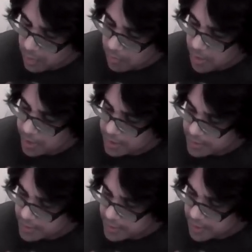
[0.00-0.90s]

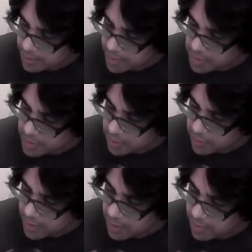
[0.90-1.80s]
minus the dimension of
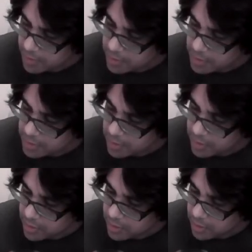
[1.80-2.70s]
the image
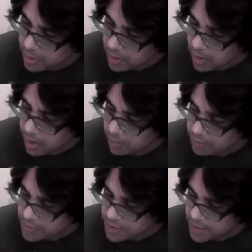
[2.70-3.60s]
of
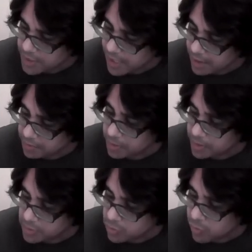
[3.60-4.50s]
dk
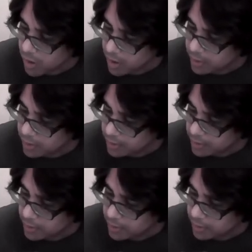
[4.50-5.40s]
plus 1,
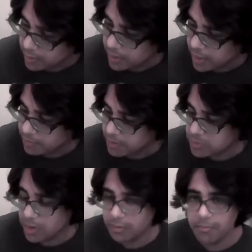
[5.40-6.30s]
the, the k plus
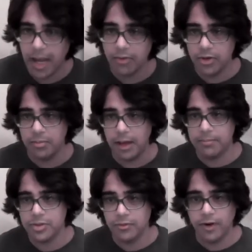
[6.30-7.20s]
1 boundary map.
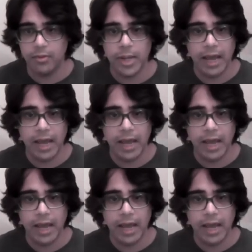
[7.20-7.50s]
So far, we